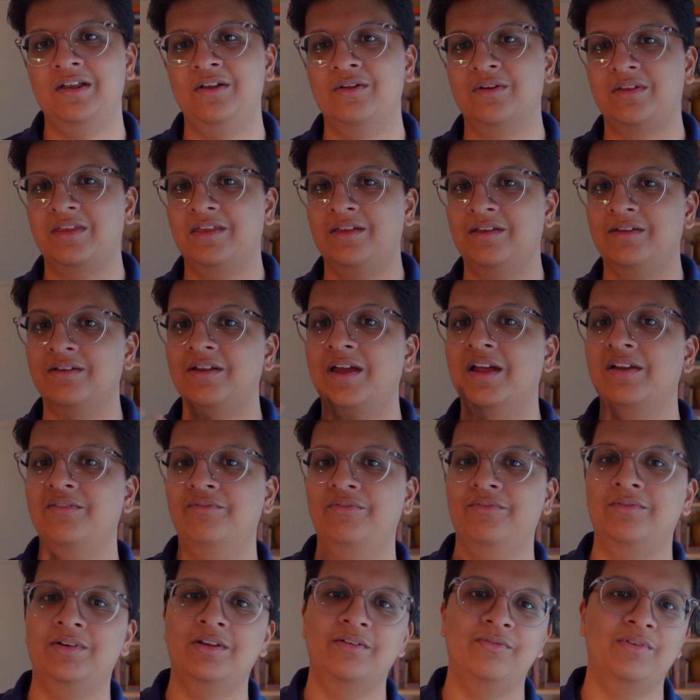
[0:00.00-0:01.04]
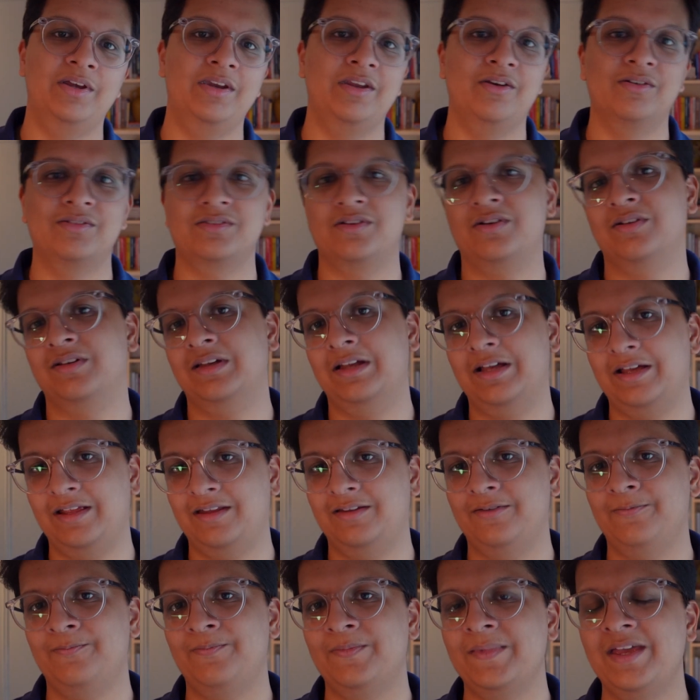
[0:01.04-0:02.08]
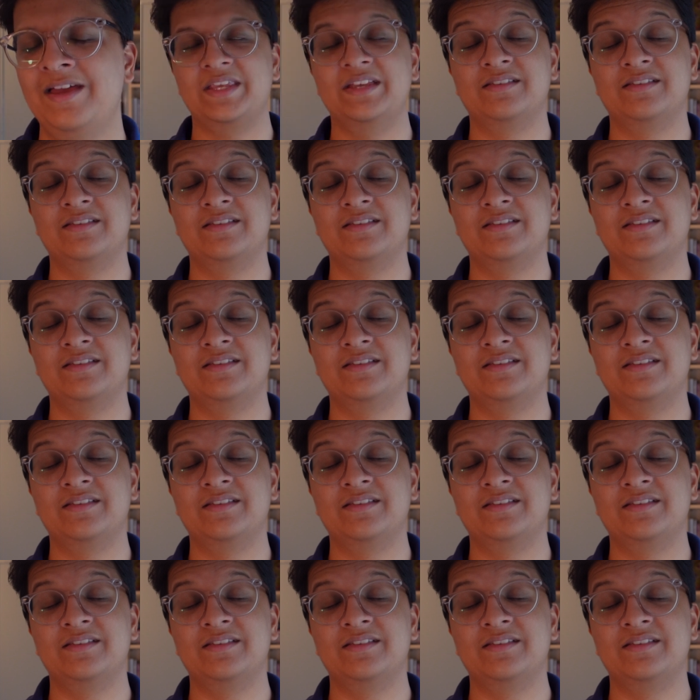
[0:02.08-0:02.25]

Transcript: than looking at the videos online.